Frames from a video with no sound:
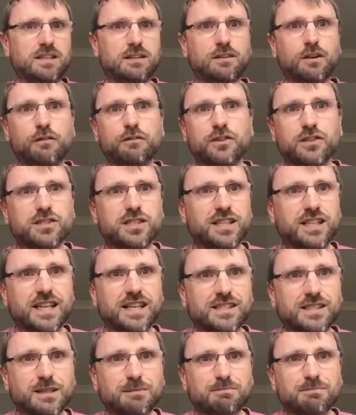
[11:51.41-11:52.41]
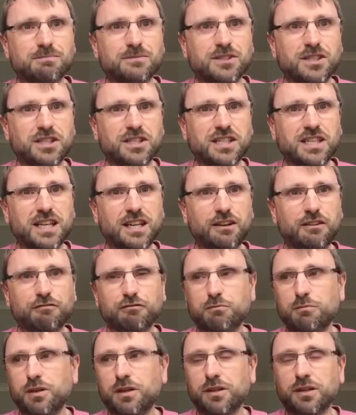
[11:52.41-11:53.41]
Obviously, as I'm sitting here
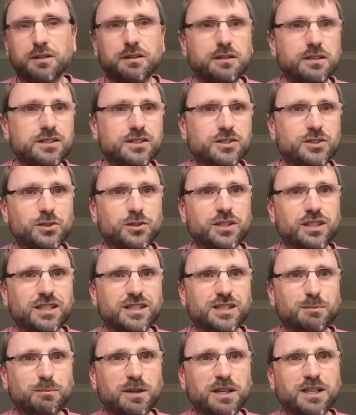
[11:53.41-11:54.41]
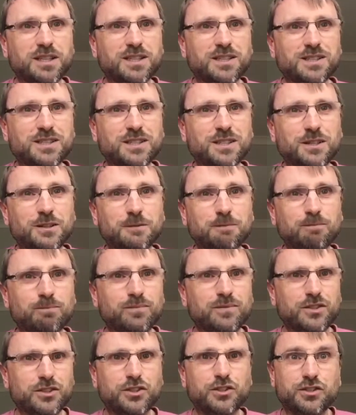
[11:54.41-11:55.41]
from my study speaking to you,
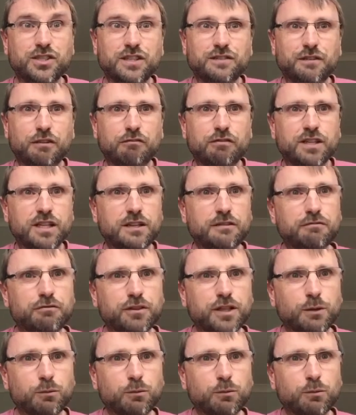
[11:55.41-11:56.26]
church is very different.